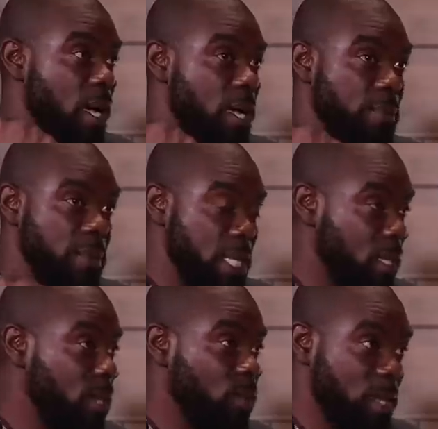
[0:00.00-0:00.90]
and
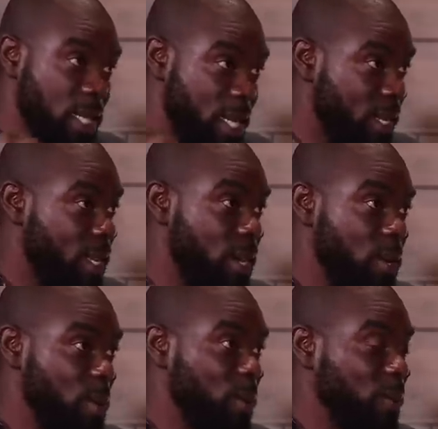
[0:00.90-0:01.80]
missing news later
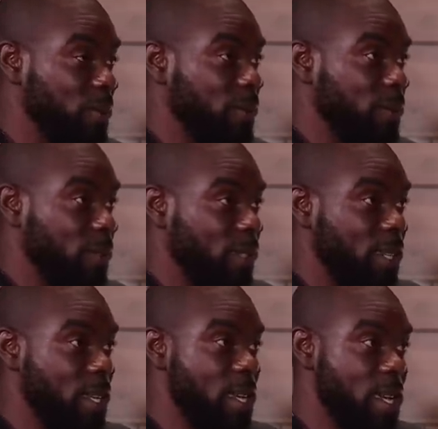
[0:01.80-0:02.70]
though. Oh, okay.
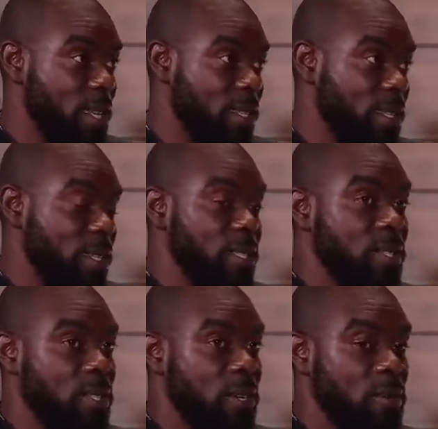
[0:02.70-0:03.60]
Yeah.
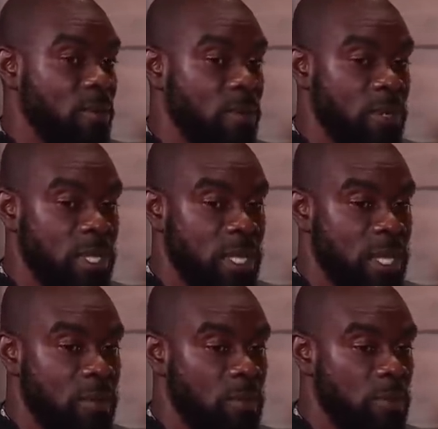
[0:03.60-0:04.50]
So we
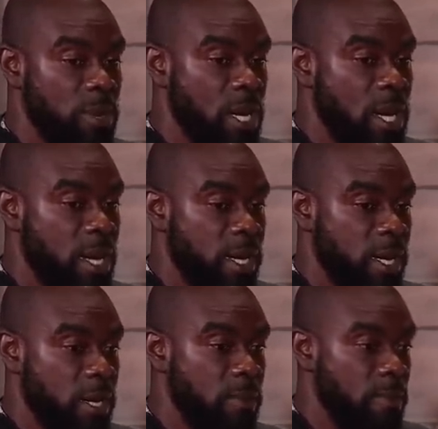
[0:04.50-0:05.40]
we
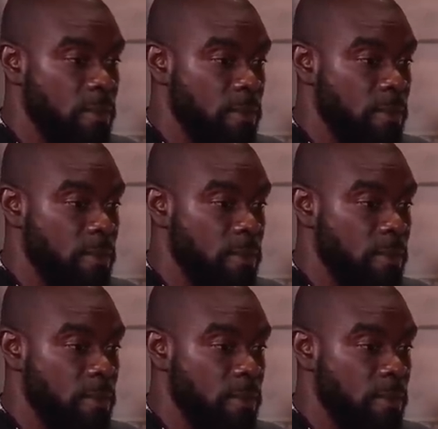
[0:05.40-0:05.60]
recorded